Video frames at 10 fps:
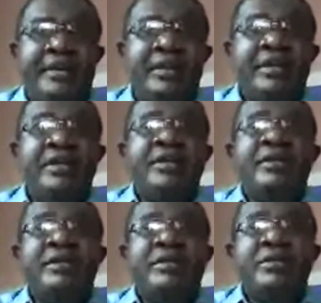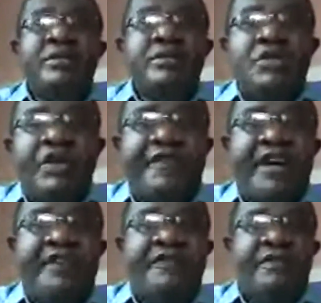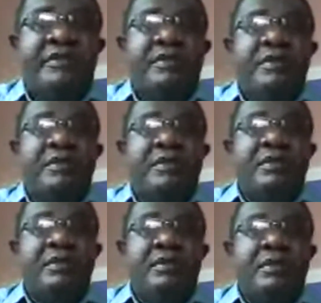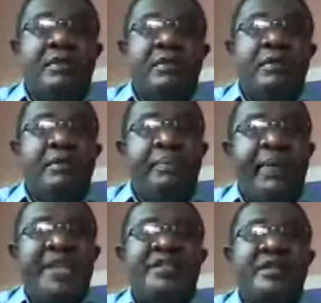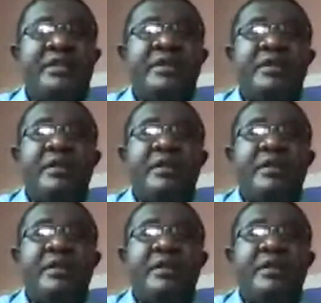clean 20 person per person in the